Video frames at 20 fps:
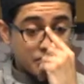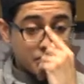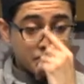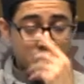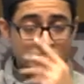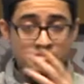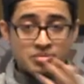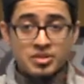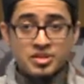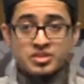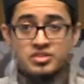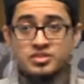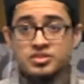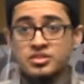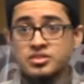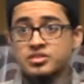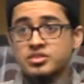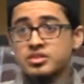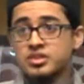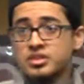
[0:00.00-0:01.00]
his
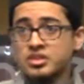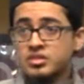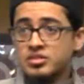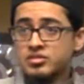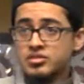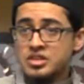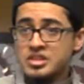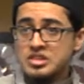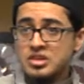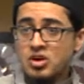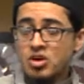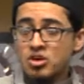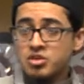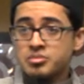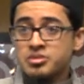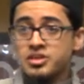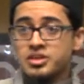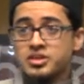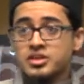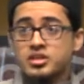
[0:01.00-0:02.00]
ministers and his
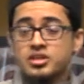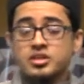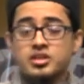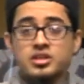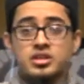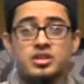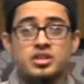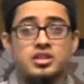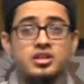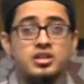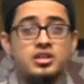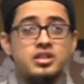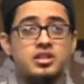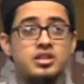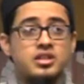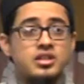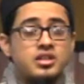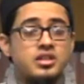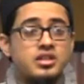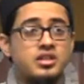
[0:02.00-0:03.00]
army,
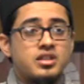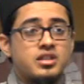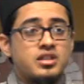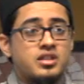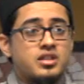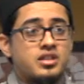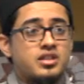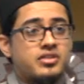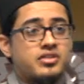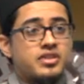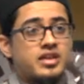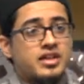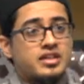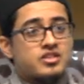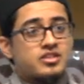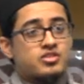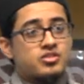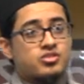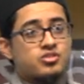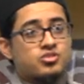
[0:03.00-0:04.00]

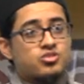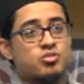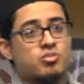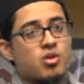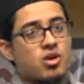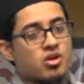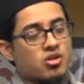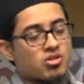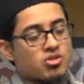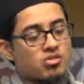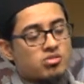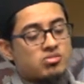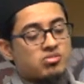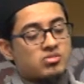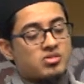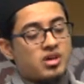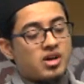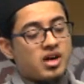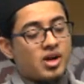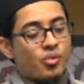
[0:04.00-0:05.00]
that tomorrow
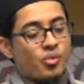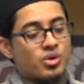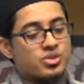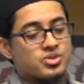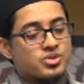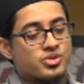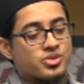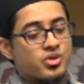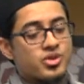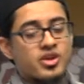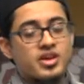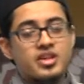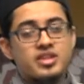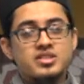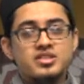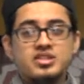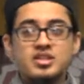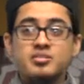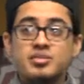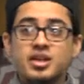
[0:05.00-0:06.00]
I want to go ahead
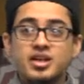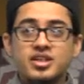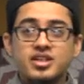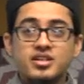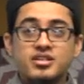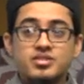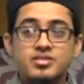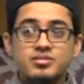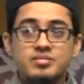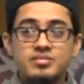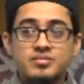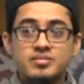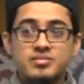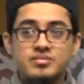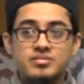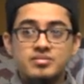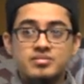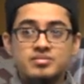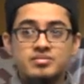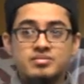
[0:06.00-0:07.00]
and see my kingdom.
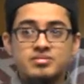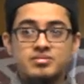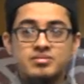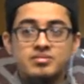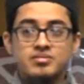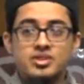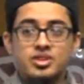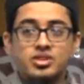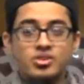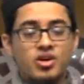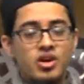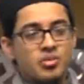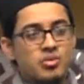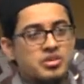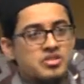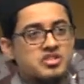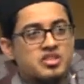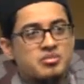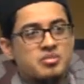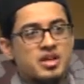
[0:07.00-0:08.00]
You know, I want
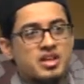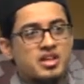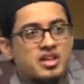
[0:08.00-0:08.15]
to see my